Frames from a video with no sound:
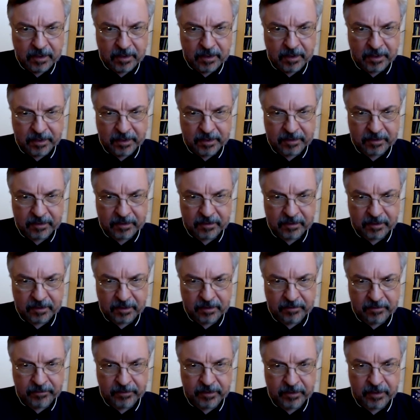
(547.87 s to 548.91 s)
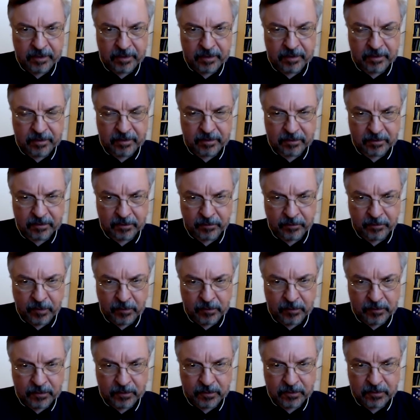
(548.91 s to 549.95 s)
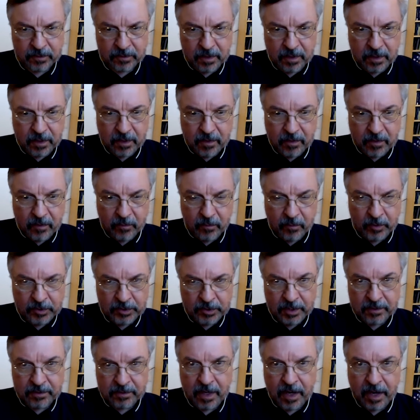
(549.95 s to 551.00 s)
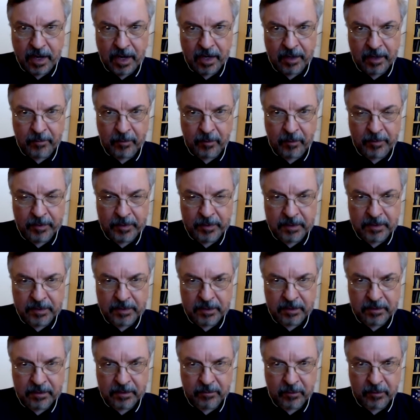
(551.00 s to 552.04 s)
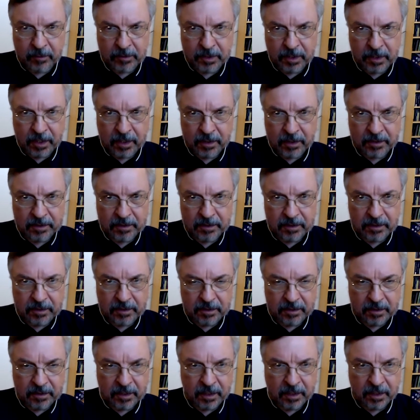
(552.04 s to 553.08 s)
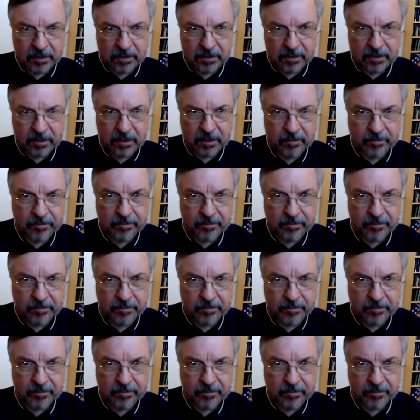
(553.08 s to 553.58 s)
and even sclerosis, which has a high morbidity and mortality. Next.